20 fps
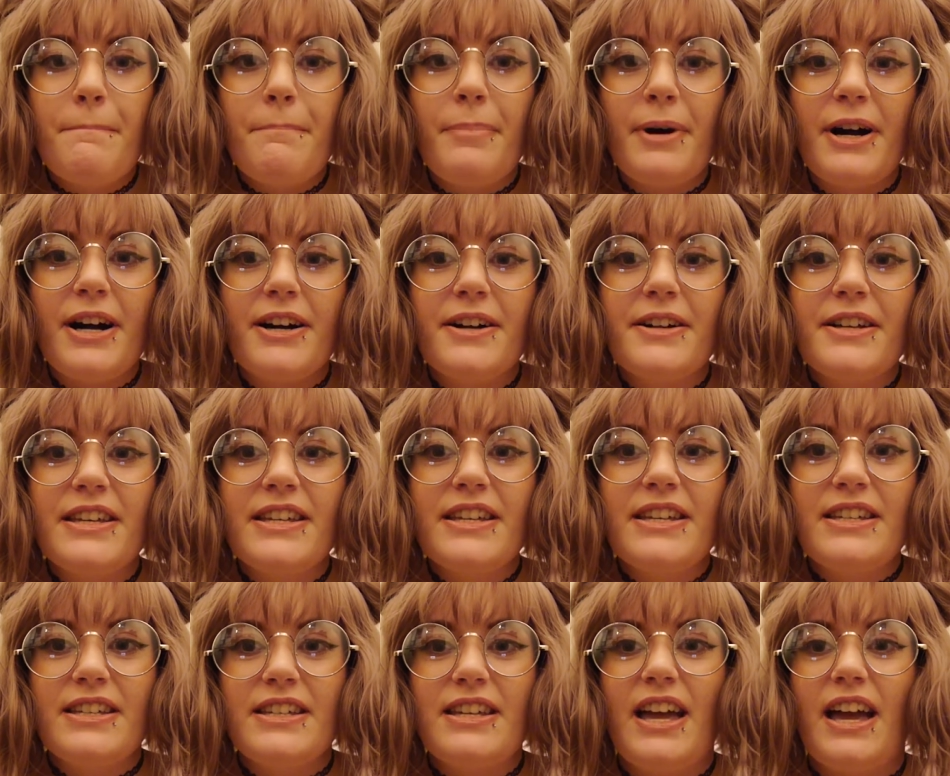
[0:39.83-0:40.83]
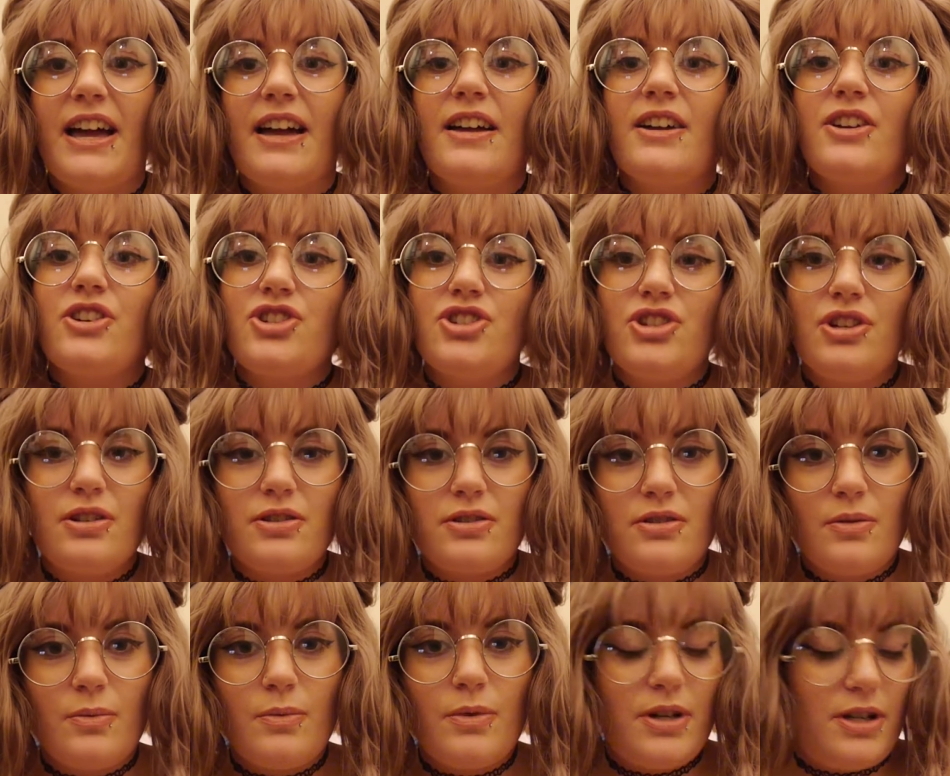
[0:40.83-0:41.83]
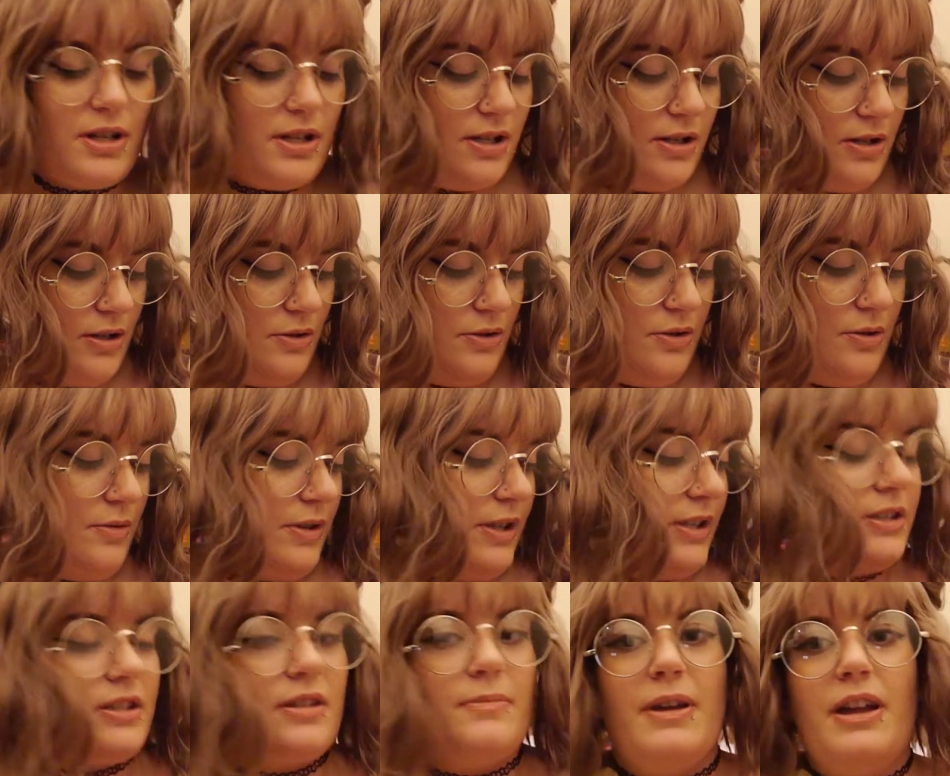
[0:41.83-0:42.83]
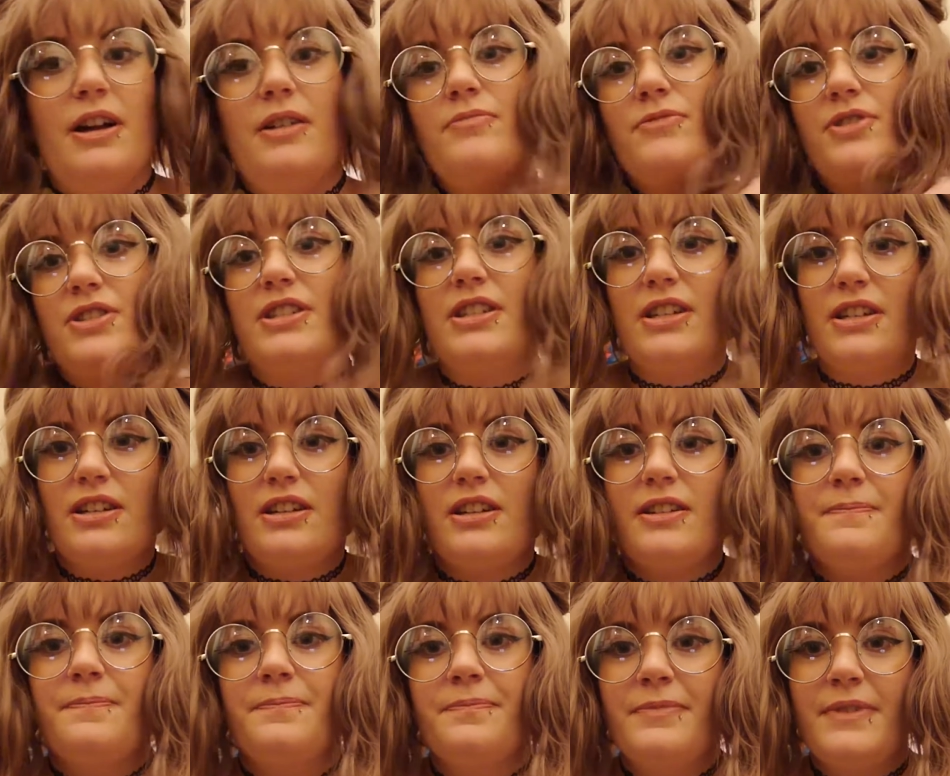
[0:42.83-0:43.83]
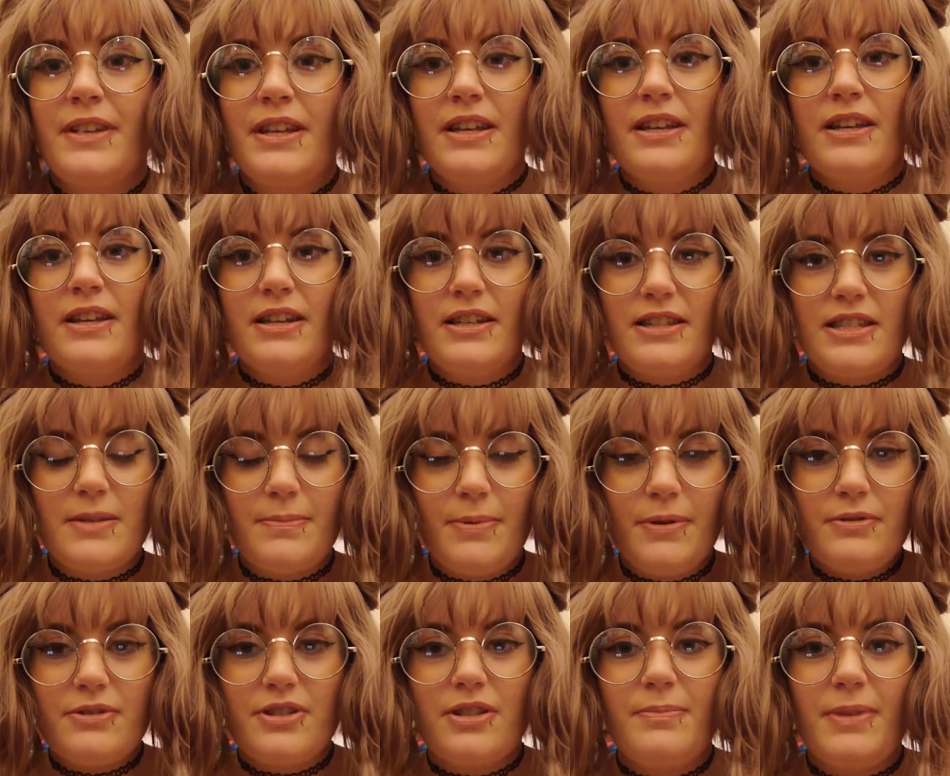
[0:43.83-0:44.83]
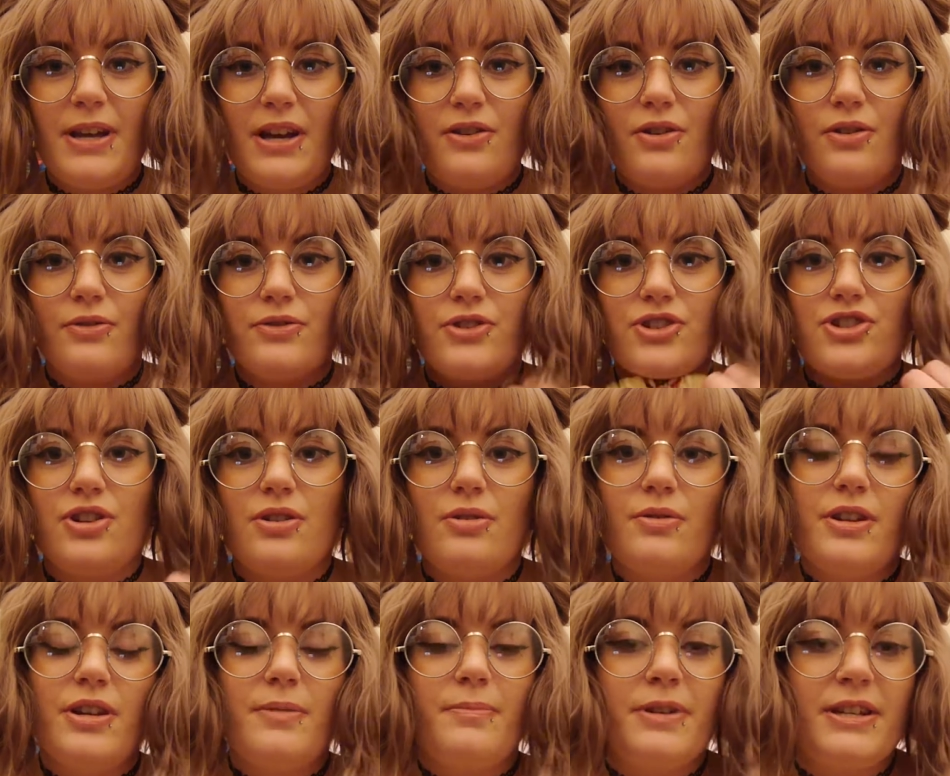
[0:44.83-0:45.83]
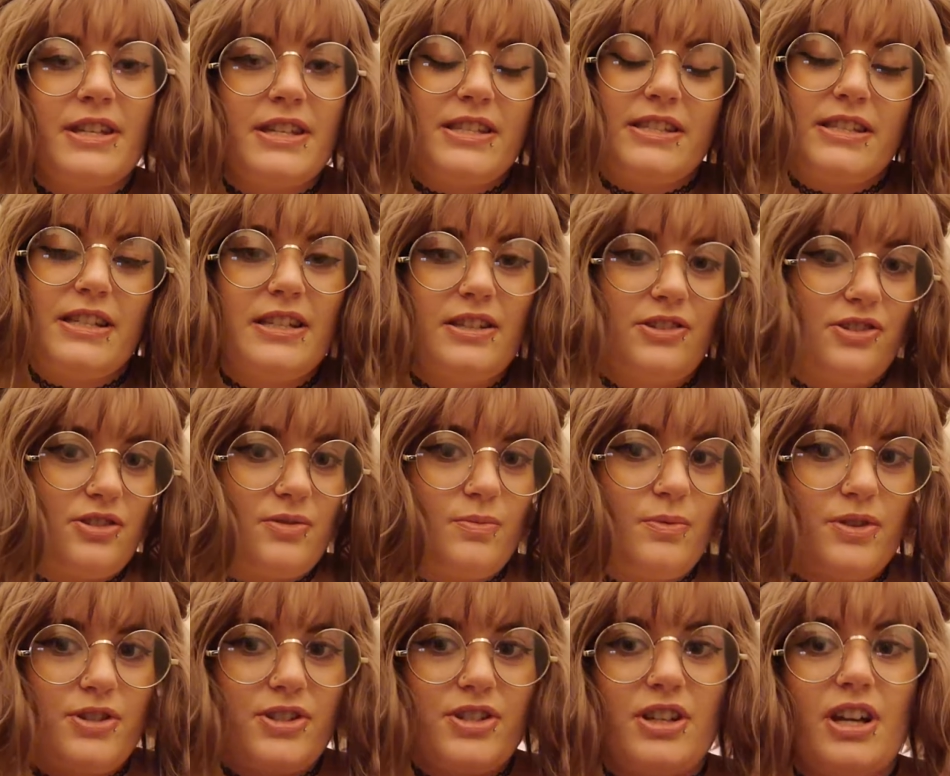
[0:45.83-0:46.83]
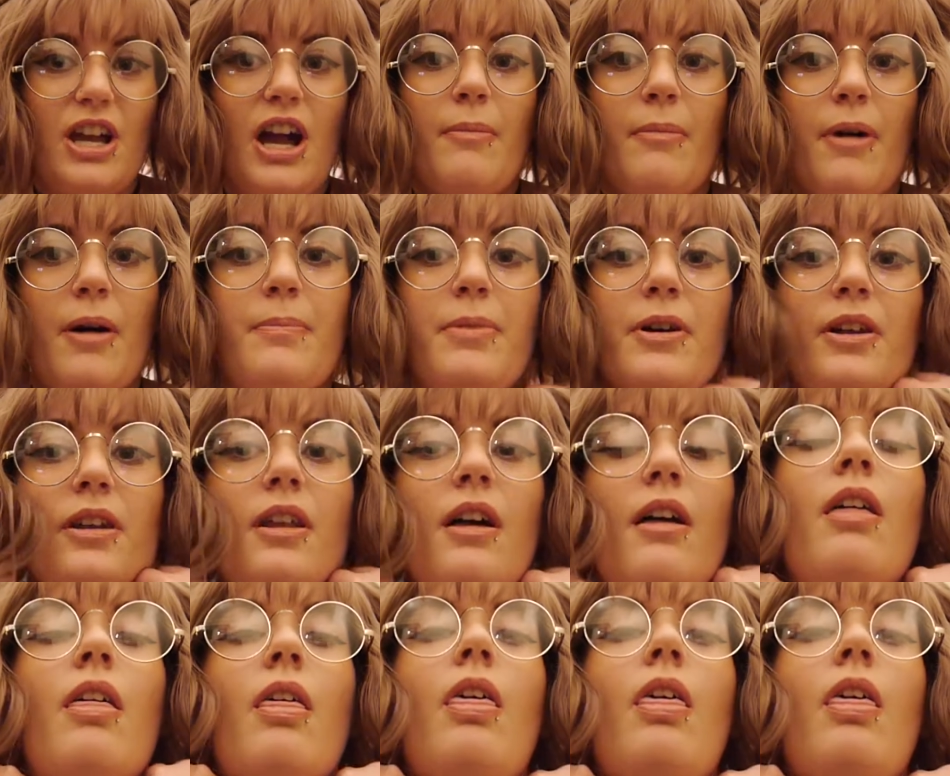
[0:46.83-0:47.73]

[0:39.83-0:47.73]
But yeah, shirt, why do you do this to me? I'm just gonna... It's supposed to be an off the shoulder, but instead it just wants to come up and